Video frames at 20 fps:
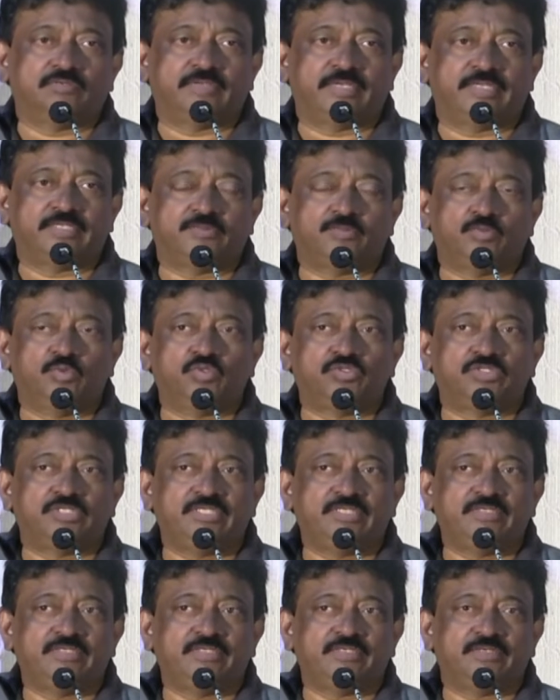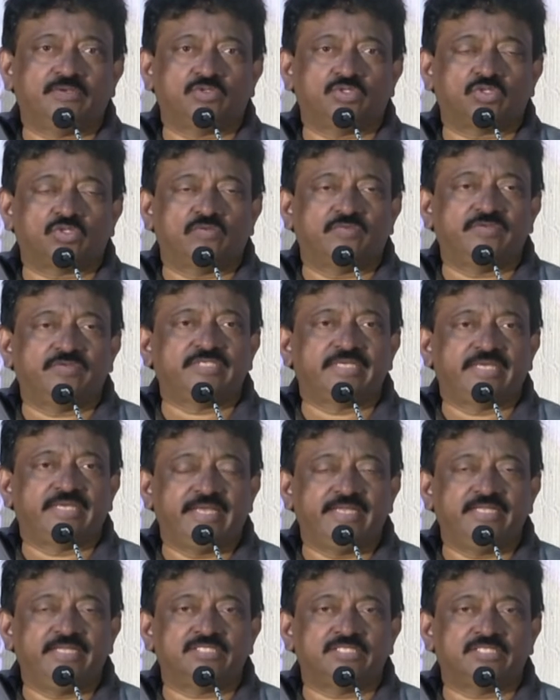whereas Bruce Lee was always
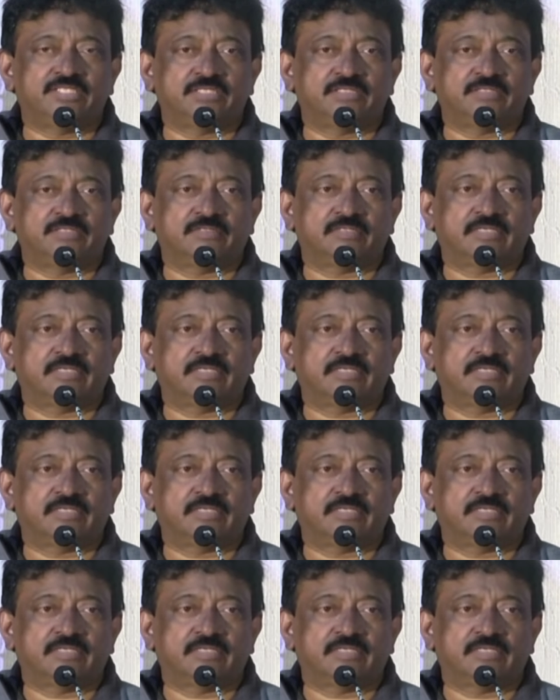against uh,